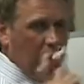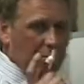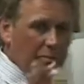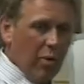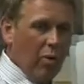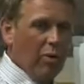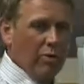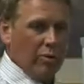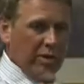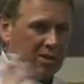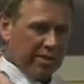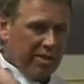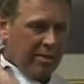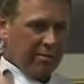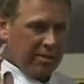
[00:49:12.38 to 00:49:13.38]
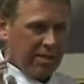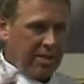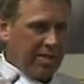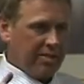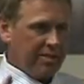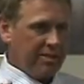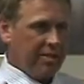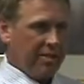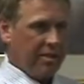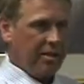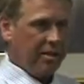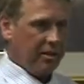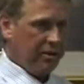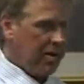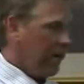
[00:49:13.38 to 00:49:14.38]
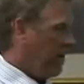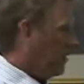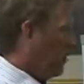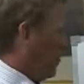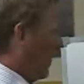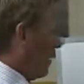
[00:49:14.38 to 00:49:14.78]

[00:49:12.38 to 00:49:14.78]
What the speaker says: are born with a subluxation, okay?